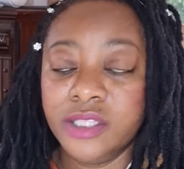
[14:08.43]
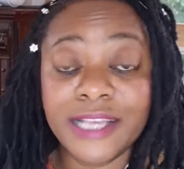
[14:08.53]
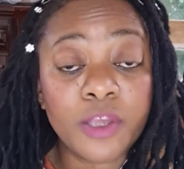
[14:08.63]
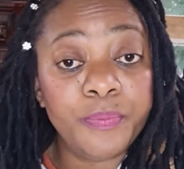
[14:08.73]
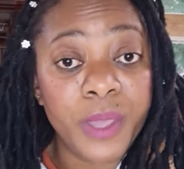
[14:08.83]

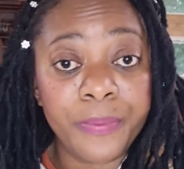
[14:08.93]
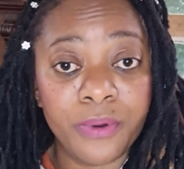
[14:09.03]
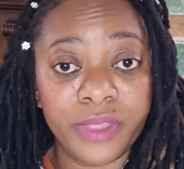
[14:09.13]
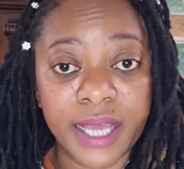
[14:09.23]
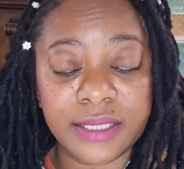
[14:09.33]
there's some
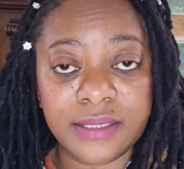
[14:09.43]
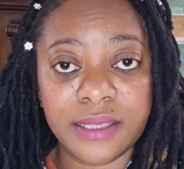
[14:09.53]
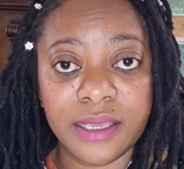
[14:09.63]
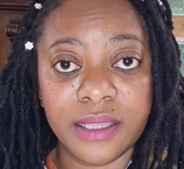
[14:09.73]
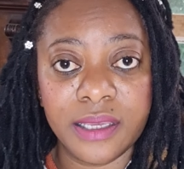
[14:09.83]
people that,
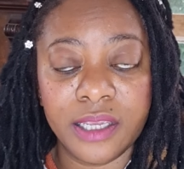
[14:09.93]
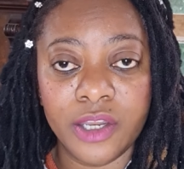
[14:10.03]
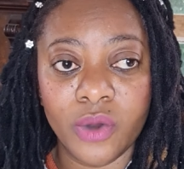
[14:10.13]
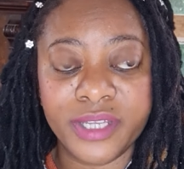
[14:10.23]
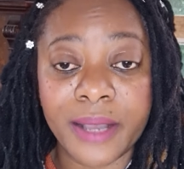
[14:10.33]
you
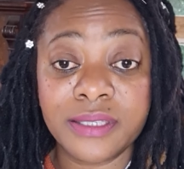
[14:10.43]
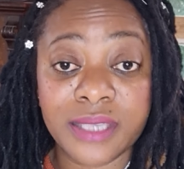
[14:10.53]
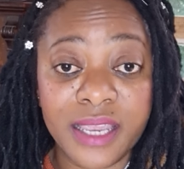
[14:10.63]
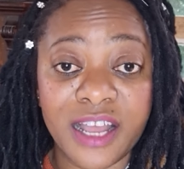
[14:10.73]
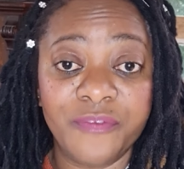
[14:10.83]
know, their
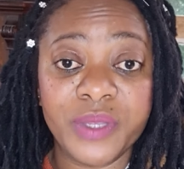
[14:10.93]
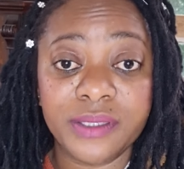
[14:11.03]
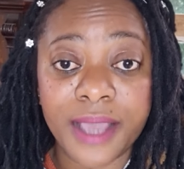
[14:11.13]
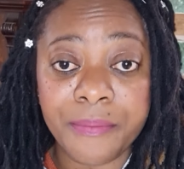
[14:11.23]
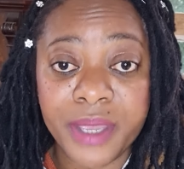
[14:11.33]
skin have
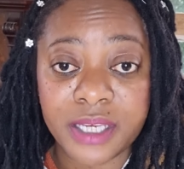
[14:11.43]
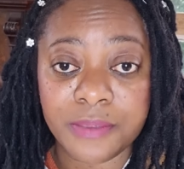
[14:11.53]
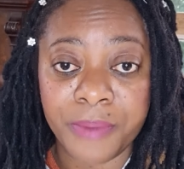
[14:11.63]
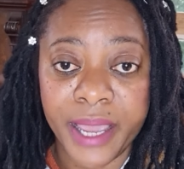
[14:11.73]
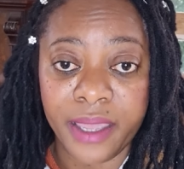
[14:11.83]
been
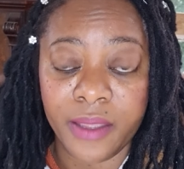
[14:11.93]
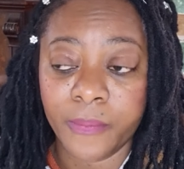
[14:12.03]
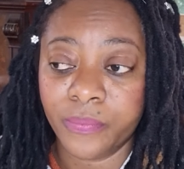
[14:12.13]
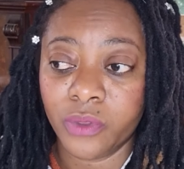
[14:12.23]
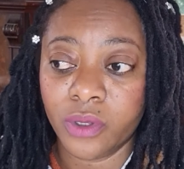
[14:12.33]
damaged by
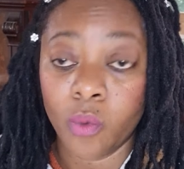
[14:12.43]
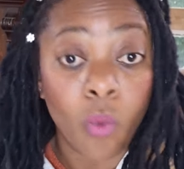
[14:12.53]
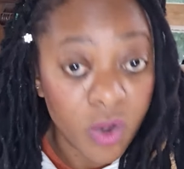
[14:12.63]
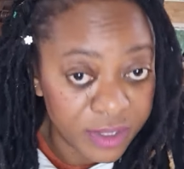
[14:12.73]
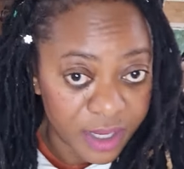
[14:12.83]

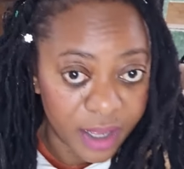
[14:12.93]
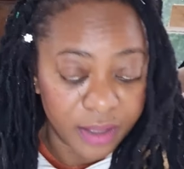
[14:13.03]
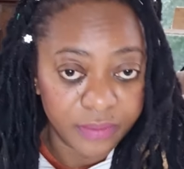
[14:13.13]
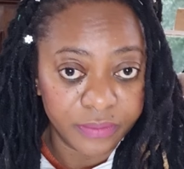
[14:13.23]
water,